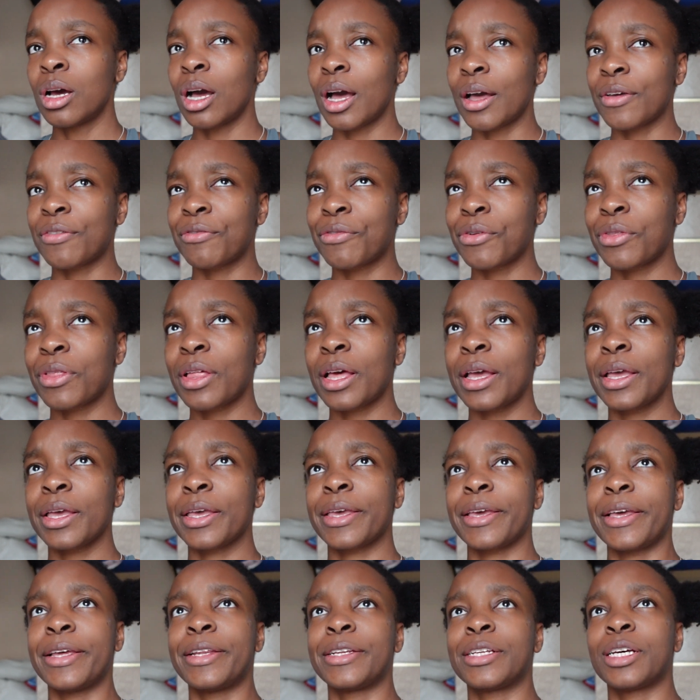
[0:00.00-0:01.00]
I feel
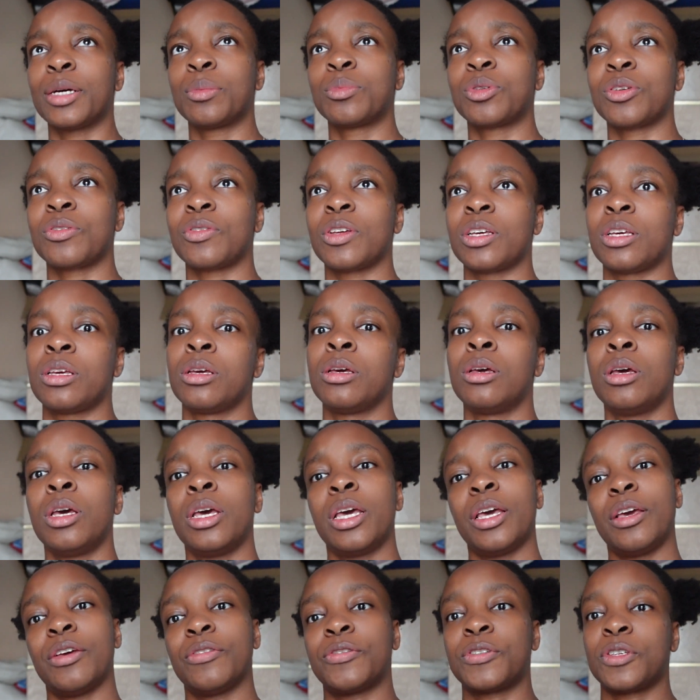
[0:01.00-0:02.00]
like in terms of like
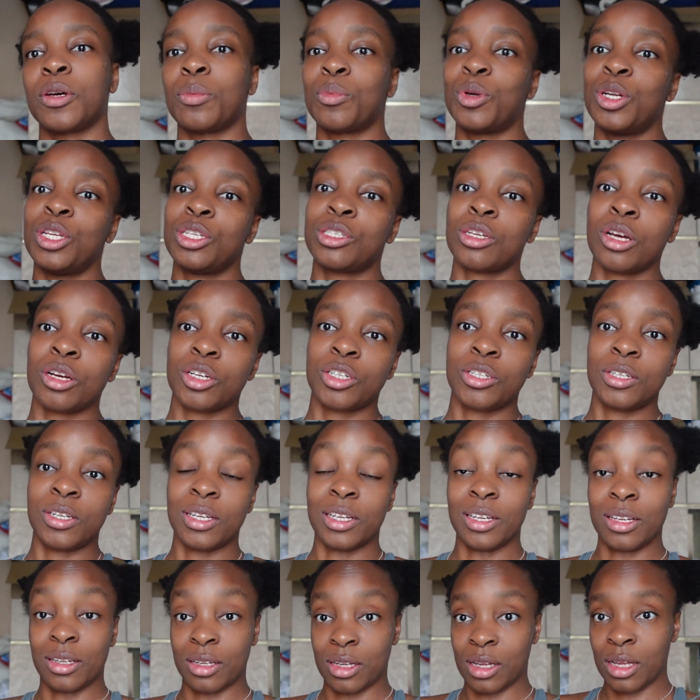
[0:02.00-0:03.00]
if someone is
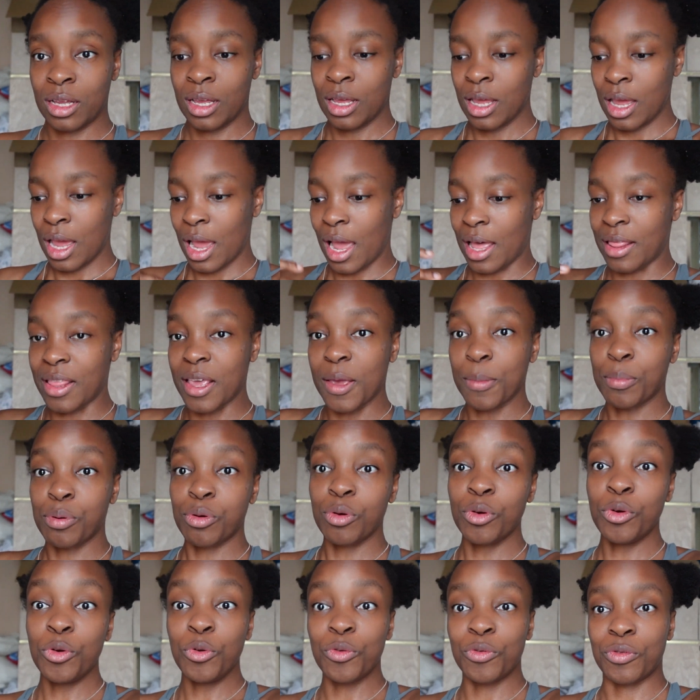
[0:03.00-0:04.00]
suctioning and they
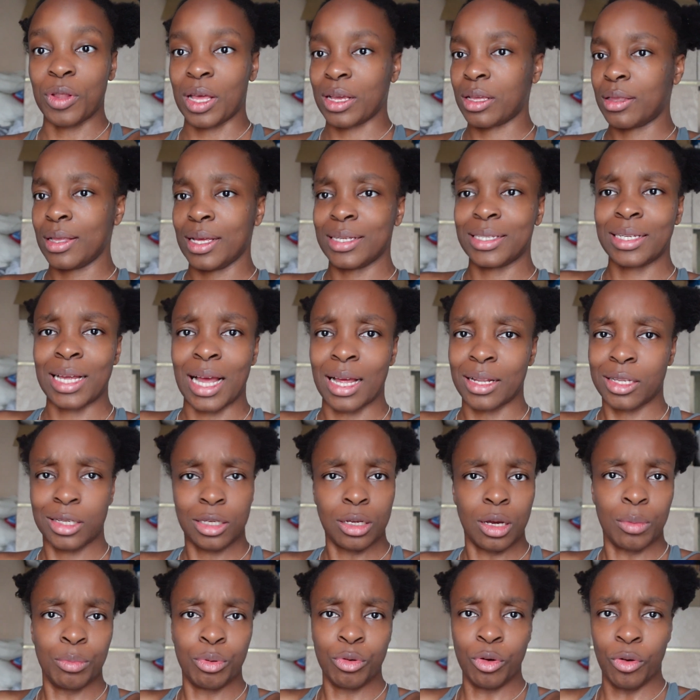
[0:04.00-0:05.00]
improve, like their
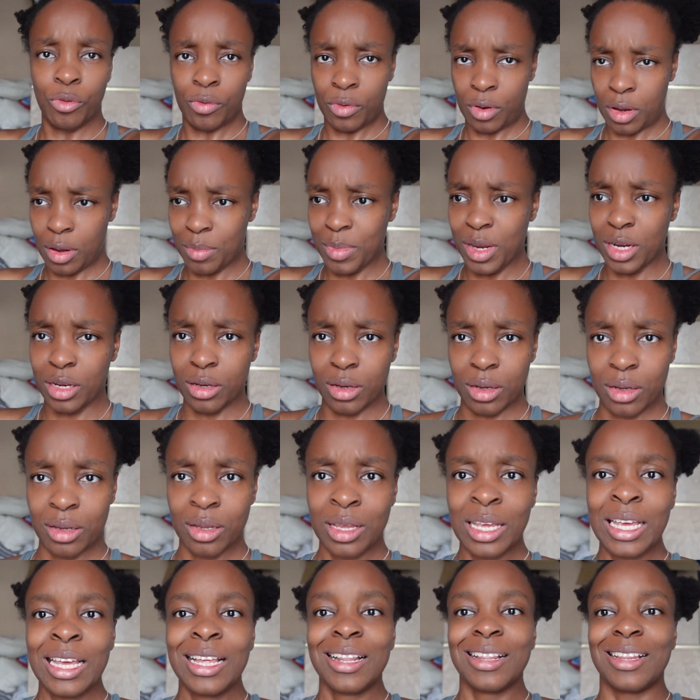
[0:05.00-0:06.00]
SATs improve
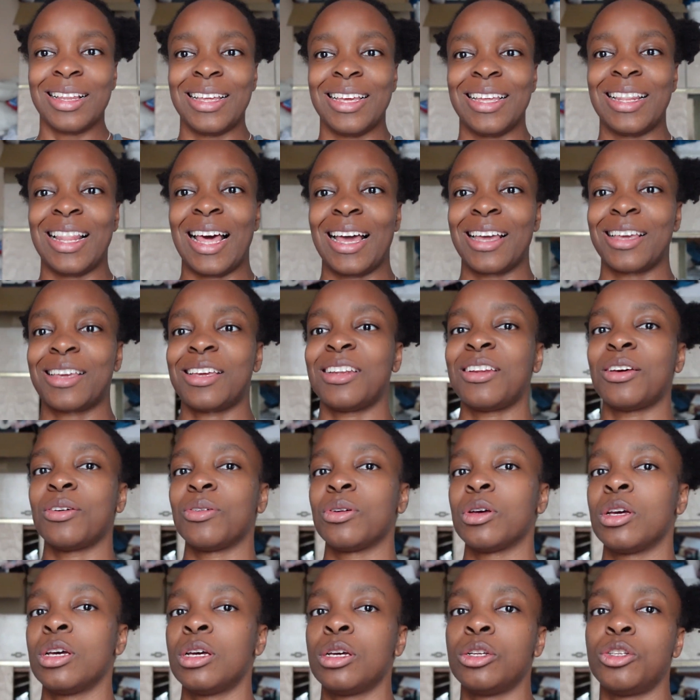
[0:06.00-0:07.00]
immediately, like
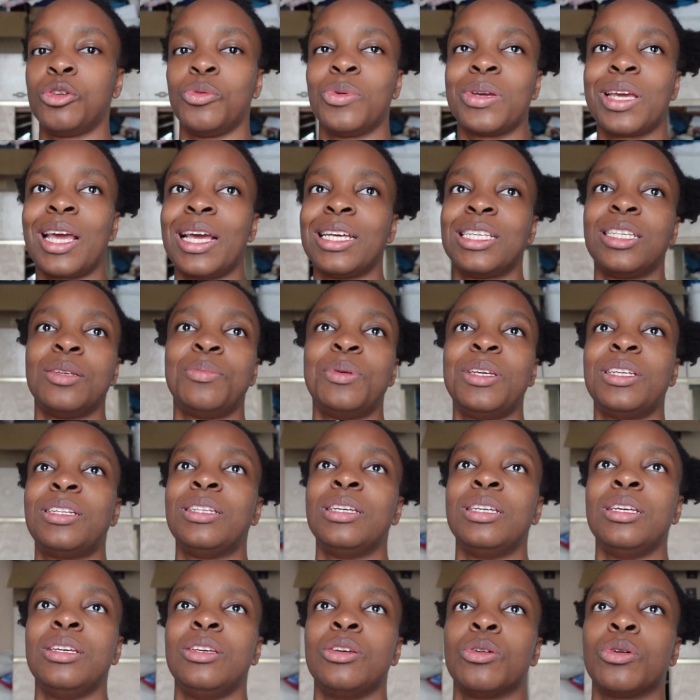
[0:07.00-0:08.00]
doing
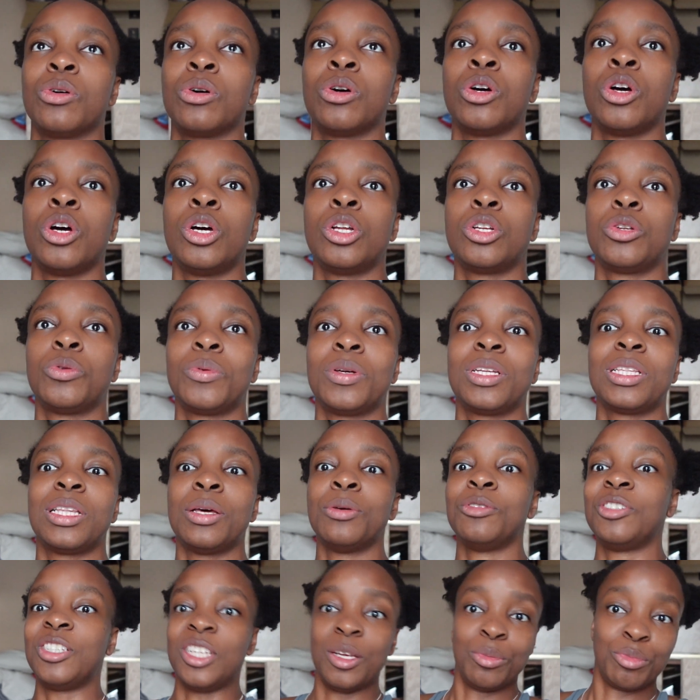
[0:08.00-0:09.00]
ACBT or doing
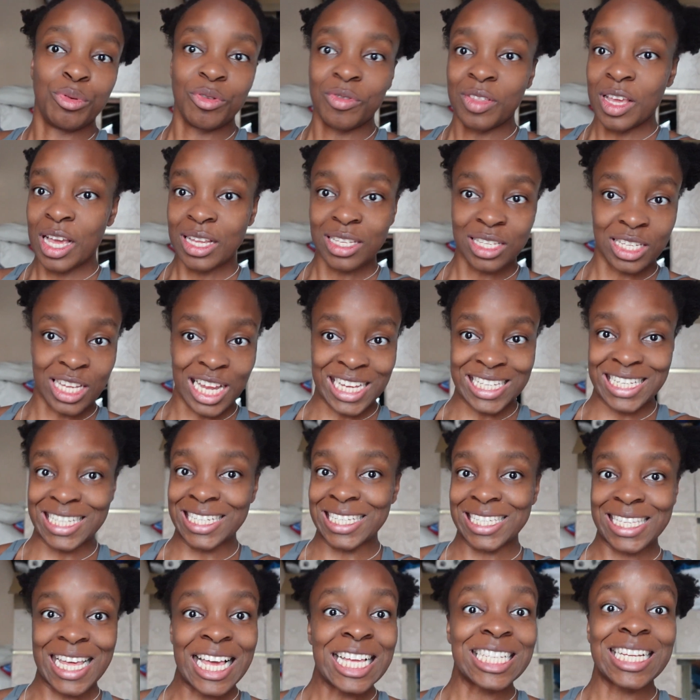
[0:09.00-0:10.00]
those deep breathing
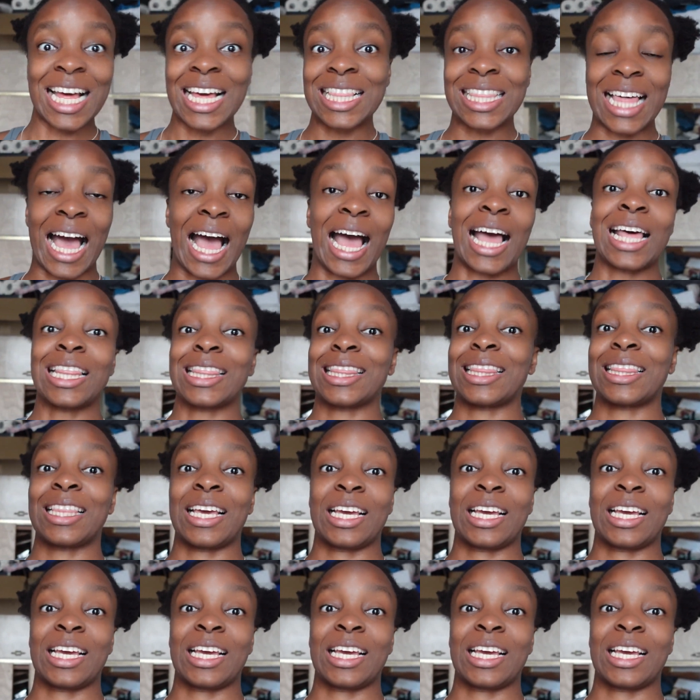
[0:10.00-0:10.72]
exercises, things like that.